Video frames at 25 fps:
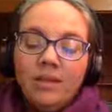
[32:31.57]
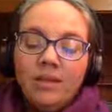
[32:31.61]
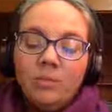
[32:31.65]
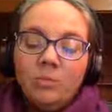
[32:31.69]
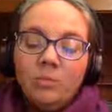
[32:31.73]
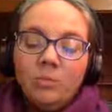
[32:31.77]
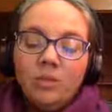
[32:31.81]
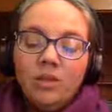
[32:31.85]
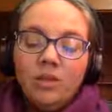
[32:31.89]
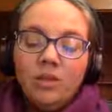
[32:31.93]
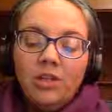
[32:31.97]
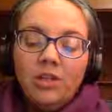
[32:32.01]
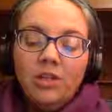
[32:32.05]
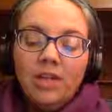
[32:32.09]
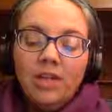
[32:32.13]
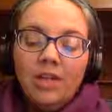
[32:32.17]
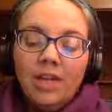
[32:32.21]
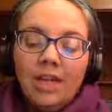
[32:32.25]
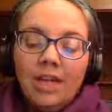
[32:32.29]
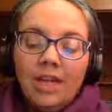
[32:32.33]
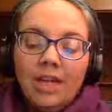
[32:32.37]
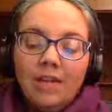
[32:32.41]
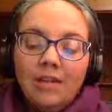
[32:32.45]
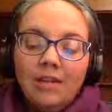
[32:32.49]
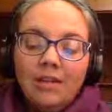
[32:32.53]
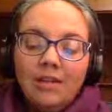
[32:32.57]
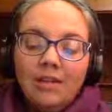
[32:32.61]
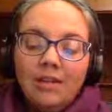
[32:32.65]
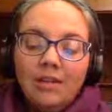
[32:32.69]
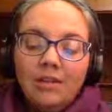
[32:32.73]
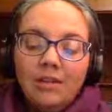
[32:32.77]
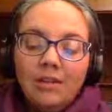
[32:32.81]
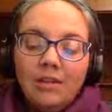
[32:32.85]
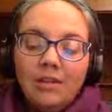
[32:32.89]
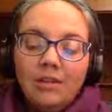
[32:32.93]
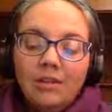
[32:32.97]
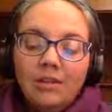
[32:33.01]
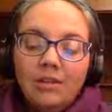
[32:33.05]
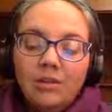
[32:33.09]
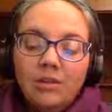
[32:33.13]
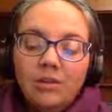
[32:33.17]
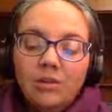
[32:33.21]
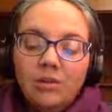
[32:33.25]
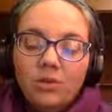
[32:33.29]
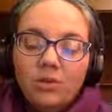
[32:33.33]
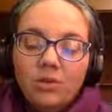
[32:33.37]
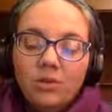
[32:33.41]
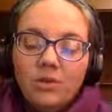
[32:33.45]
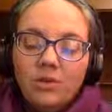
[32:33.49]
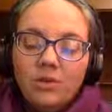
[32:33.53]
Breathing in a
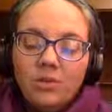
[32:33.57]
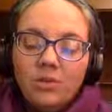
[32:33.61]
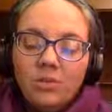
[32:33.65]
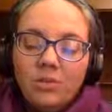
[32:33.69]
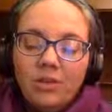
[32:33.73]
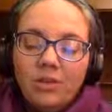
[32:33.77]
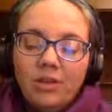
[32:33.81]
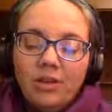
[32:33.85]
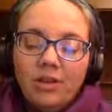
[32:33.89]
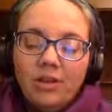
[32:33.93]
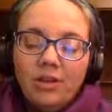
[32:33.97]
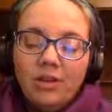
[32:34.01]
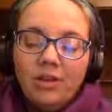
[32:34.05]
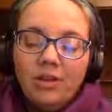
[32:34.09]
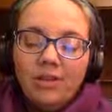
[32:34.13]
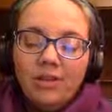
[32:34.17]
short breath.